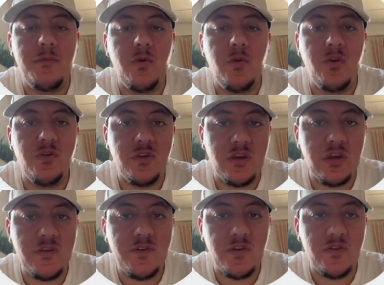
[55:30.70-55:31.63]
Using
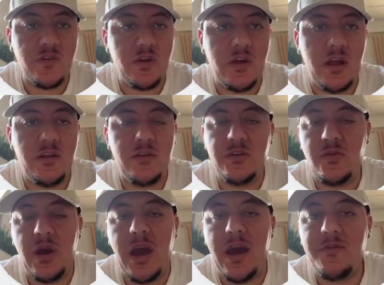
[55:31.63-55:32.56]
Clickfunnels, you
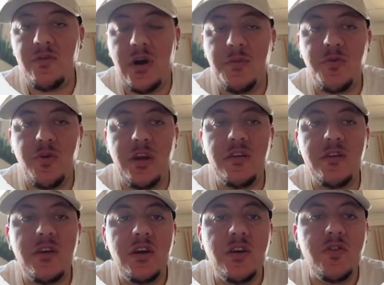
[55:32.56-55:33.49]
have to upgrade.
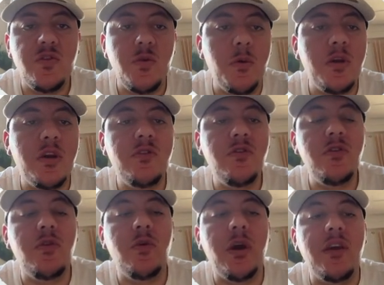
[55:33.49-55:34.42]
So what we can
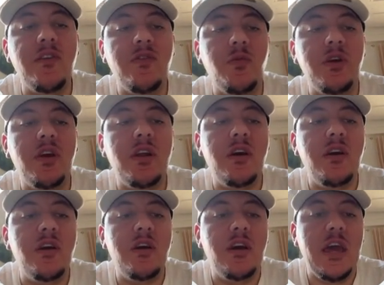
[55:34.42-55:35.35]
do is we're gonna
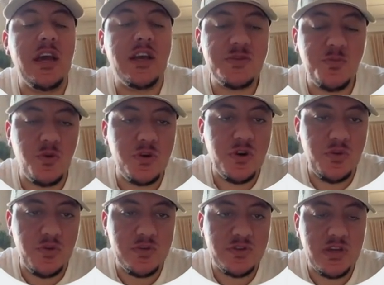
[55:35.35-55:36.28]
export
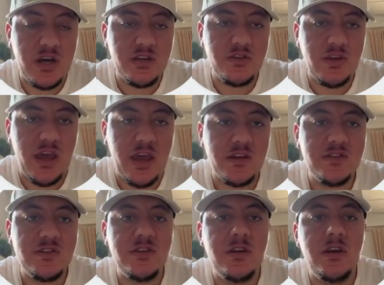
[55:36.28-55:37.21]
those
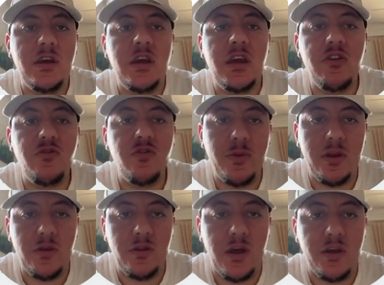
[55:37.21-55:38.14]
contacts into
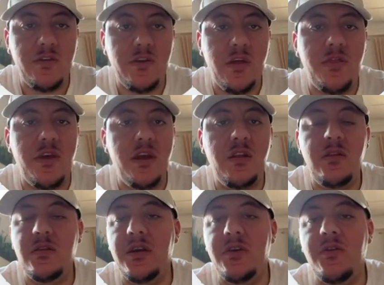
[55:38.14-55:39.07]
MailerLite, and then
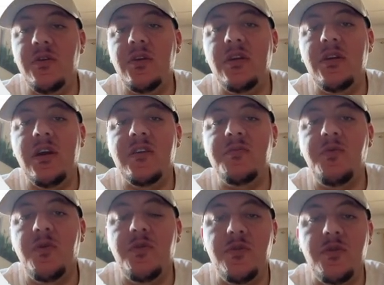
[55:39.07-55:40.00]
later you can
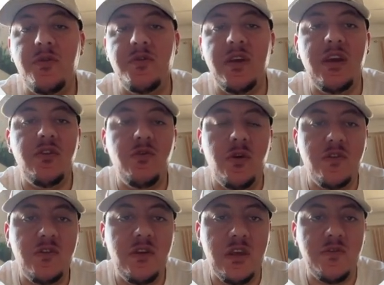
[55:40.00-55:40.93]
export those into a
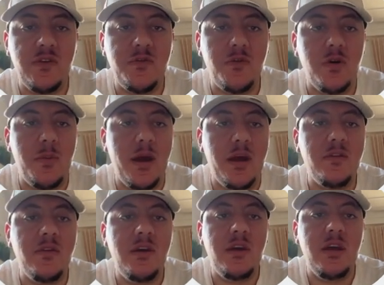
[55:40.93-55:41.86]
CSV format
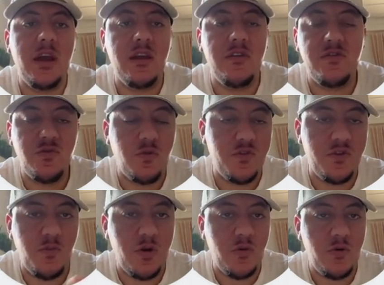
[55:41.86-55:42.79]
and store them
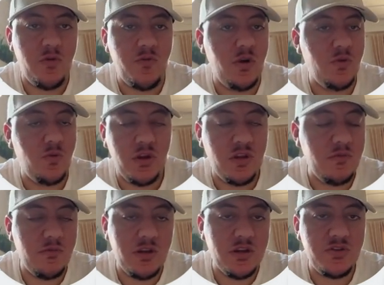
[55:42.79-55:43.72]
whatever you want, or you
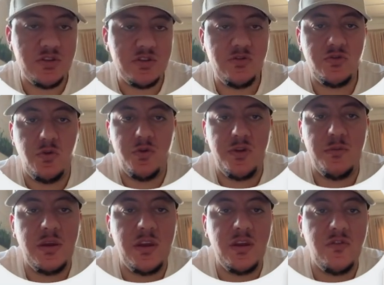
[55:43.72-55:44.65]
can just store them
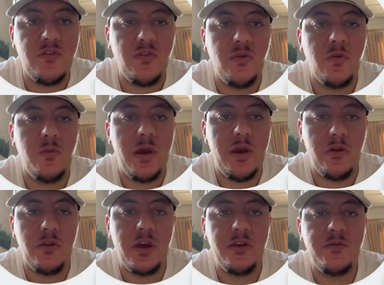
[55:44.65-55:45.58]
into MailerLite,